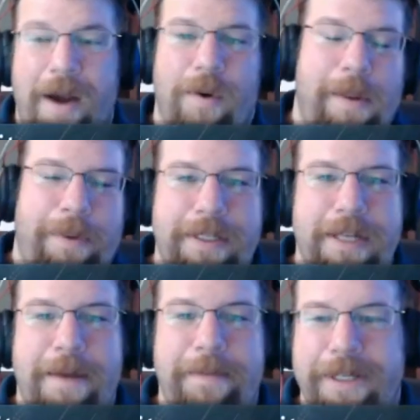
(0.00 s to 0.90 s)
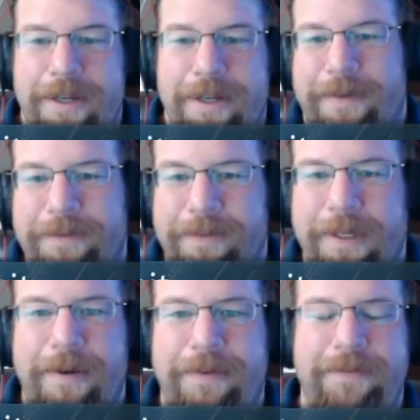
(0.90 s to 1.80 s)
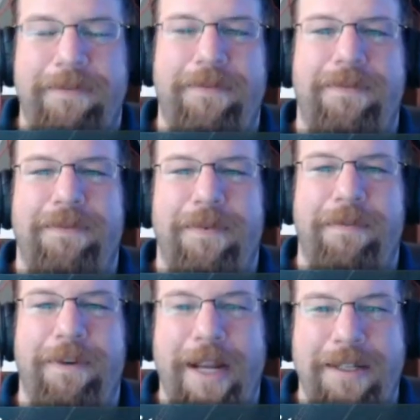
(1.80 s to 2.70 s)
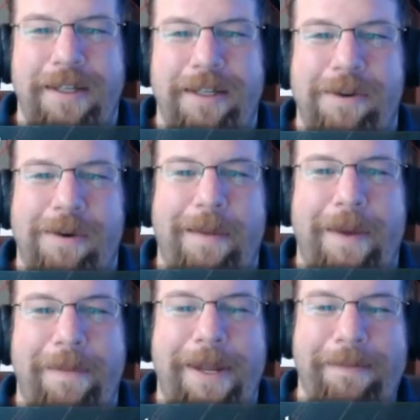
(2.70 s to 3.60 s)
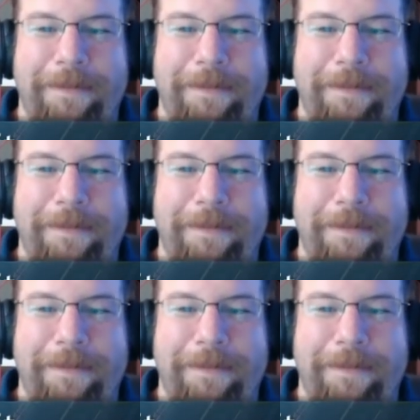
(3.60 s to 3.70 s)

I don't really play zombies, so, you know, whatever you guys think is okay by me.